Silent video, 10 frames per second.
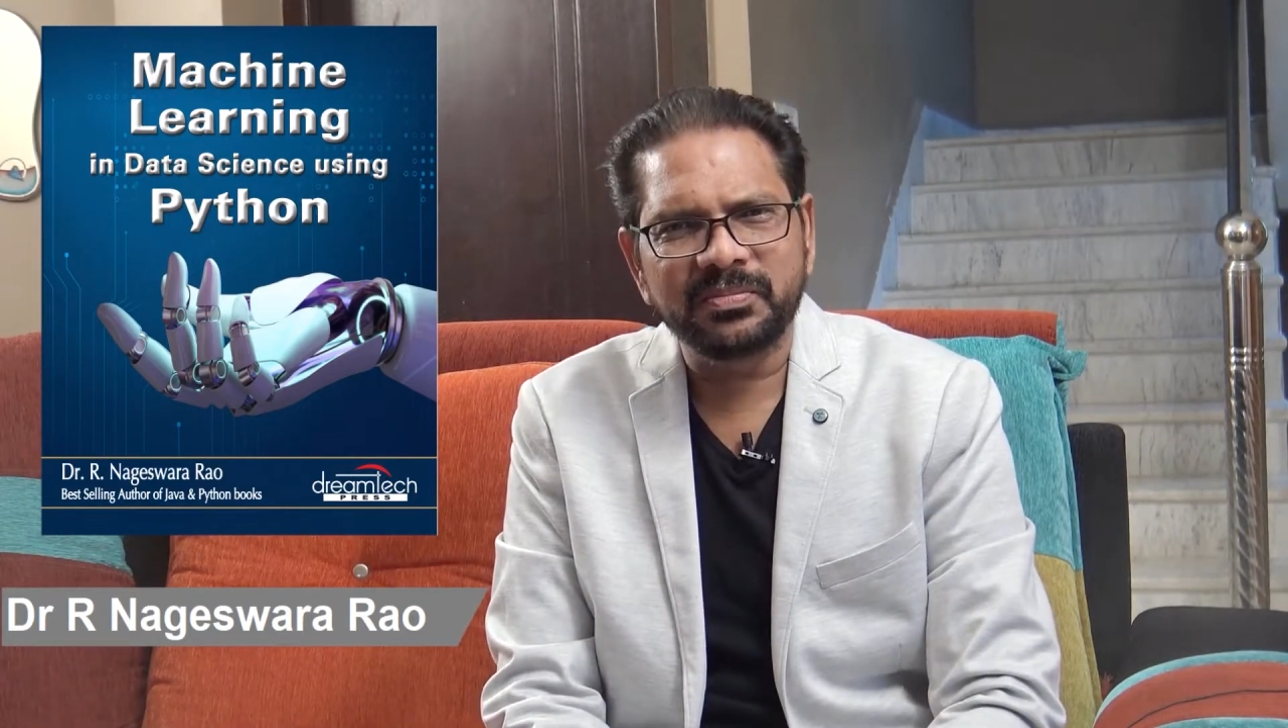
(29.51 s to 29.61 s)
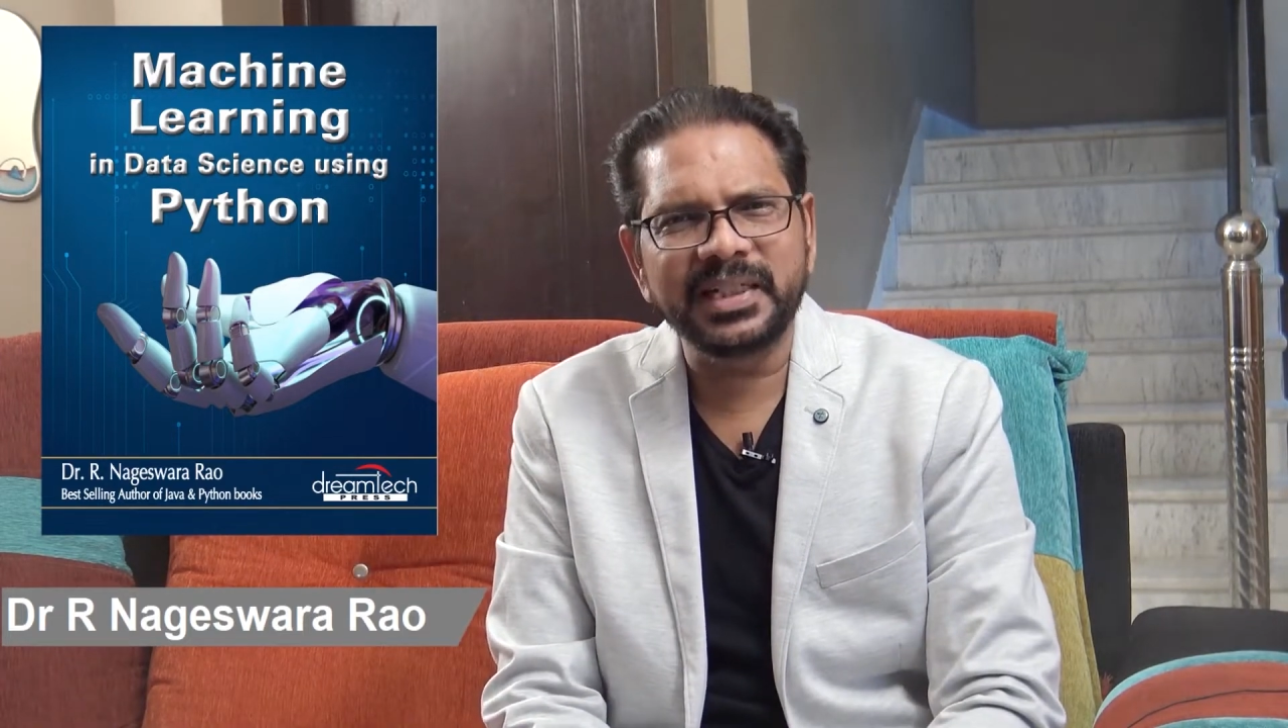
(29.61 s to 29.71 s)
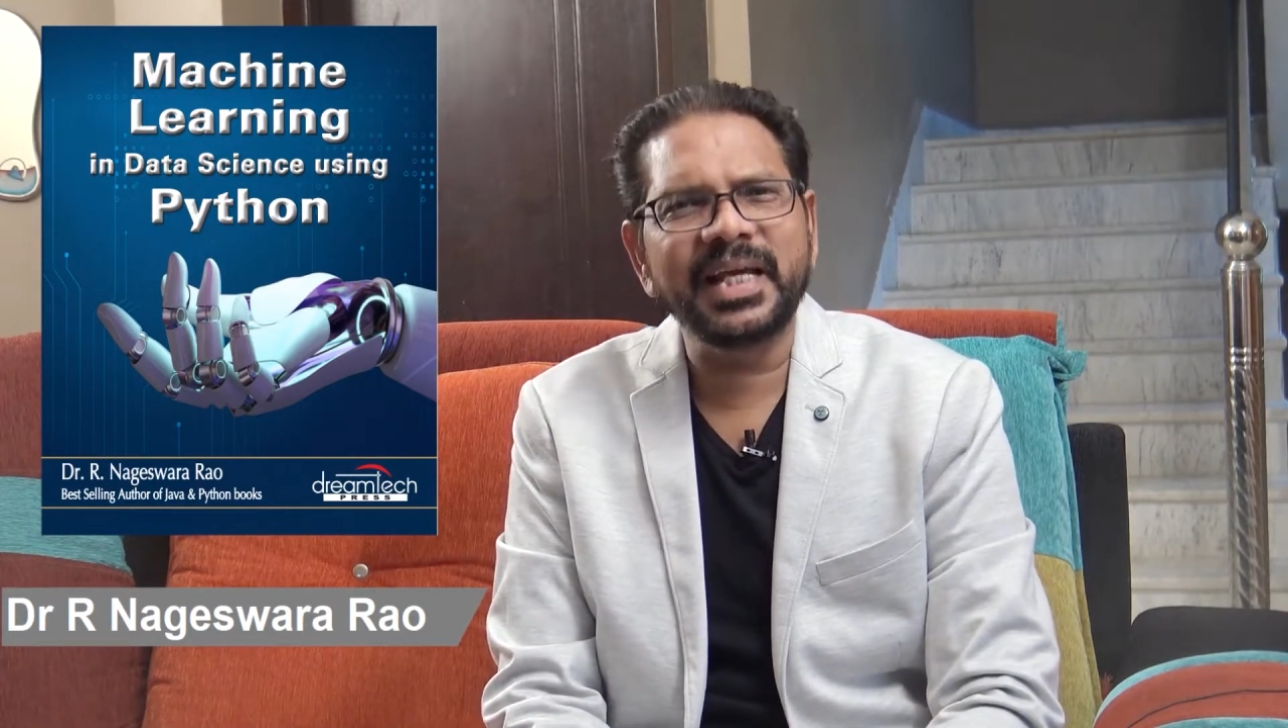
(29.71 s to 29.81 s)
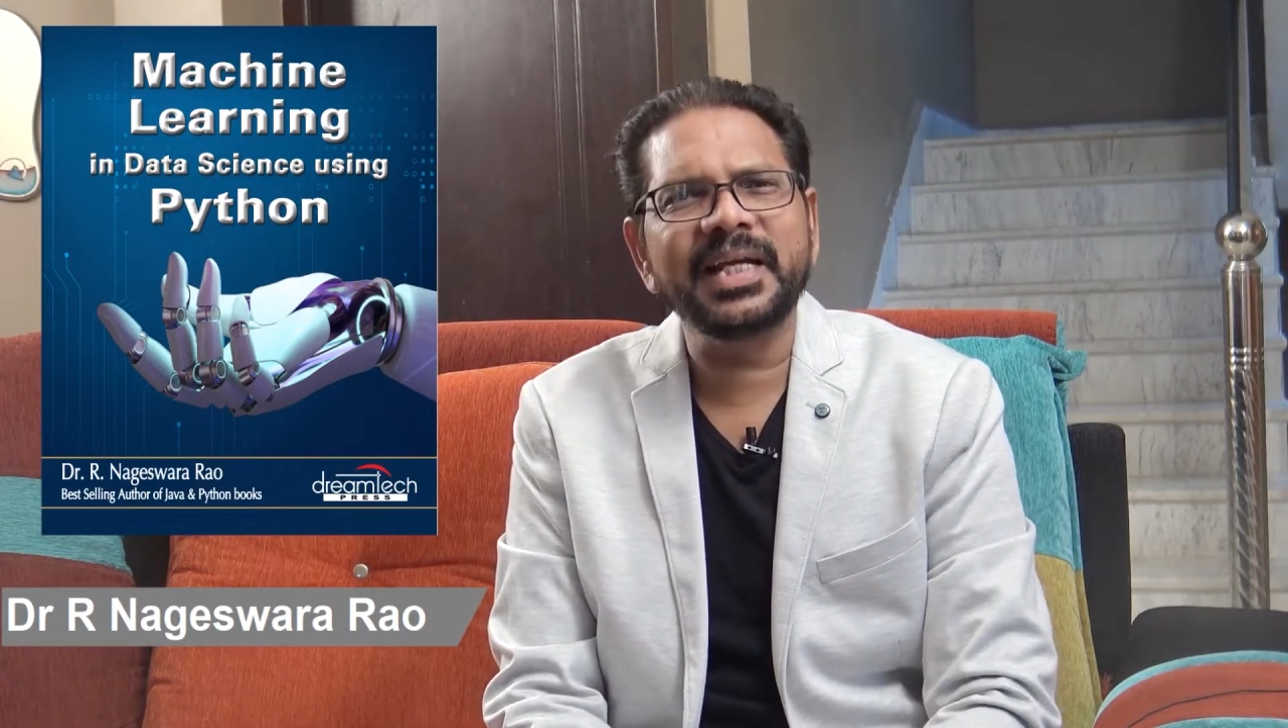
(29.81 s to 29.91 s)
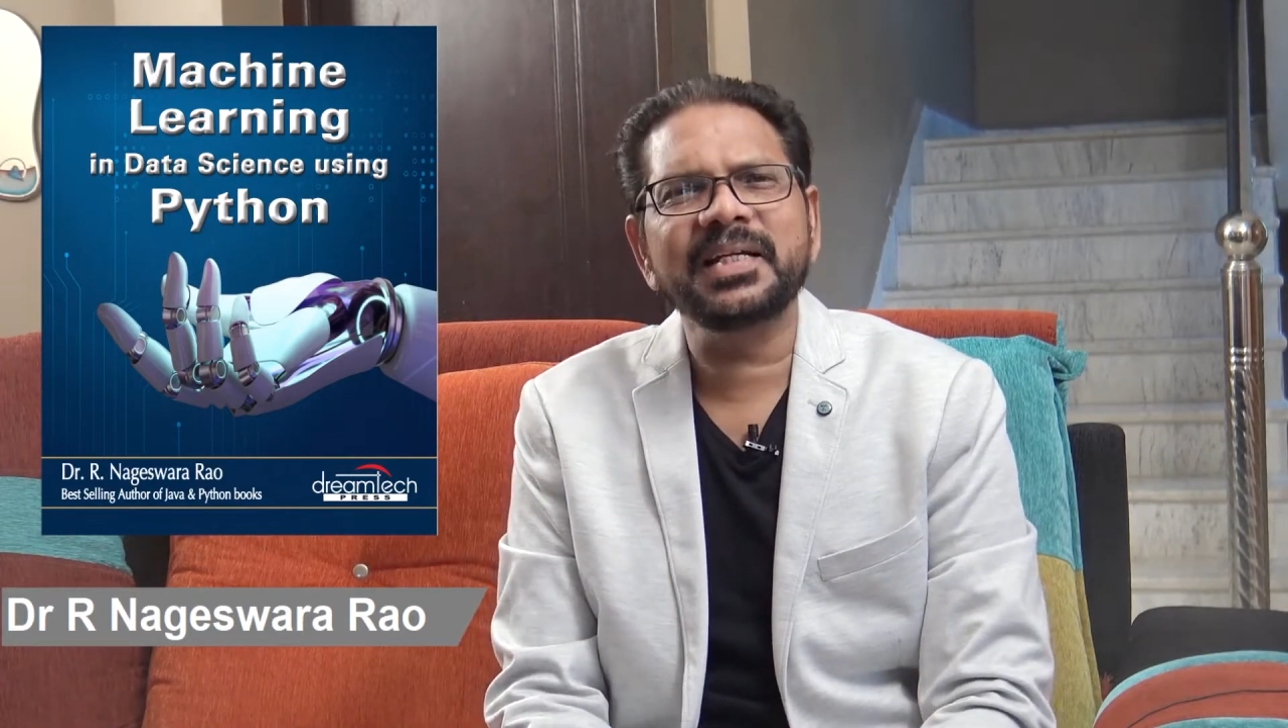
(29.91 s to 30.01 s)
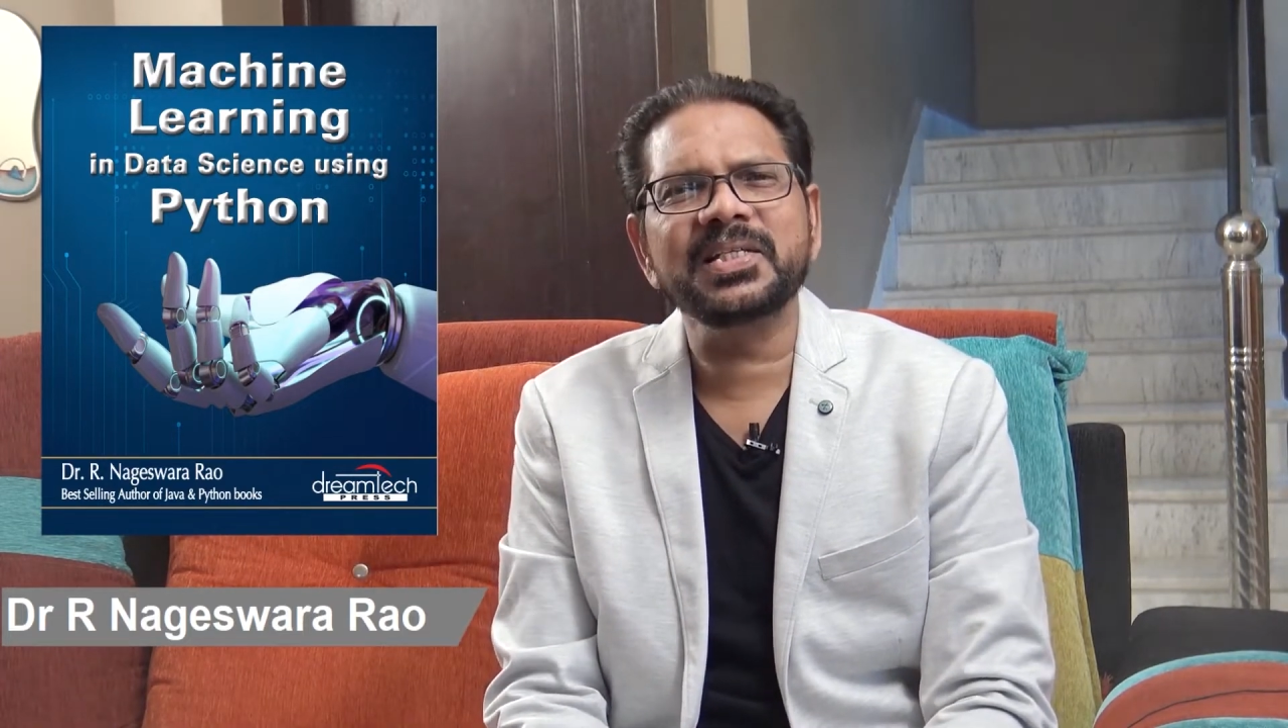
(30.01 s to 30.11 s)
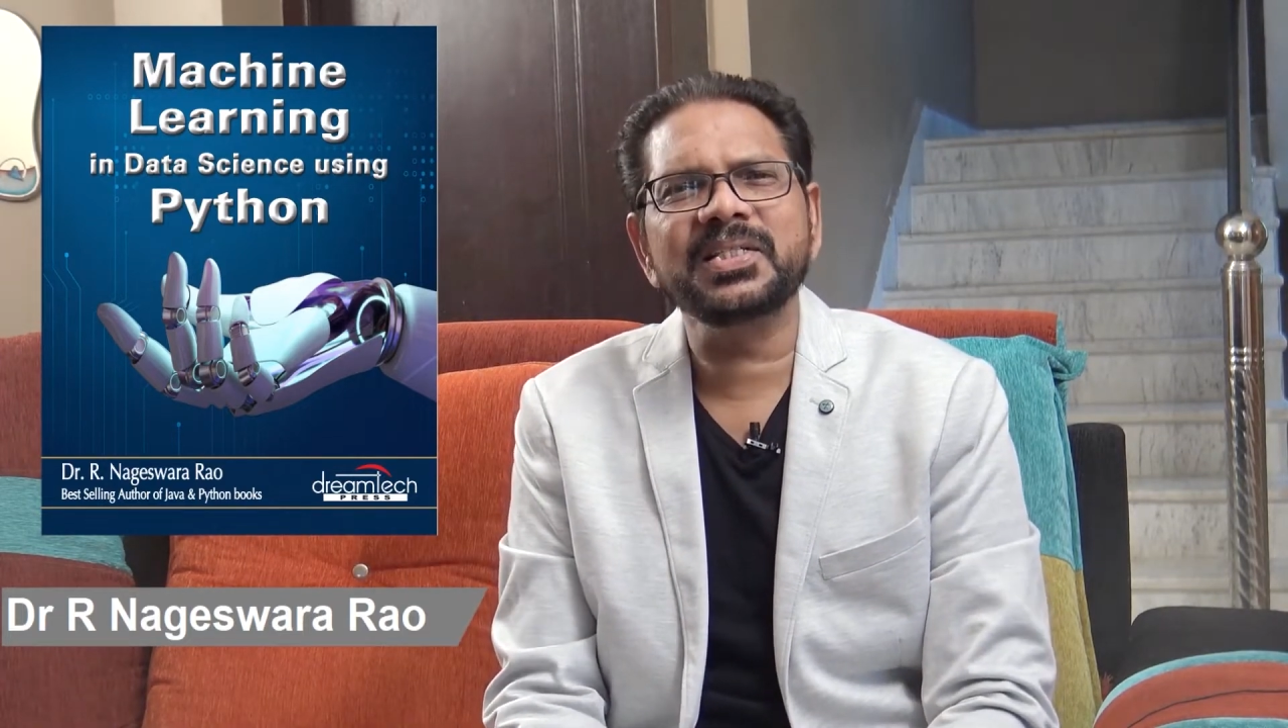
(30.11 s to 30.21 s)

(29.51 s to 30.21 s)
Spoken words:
that data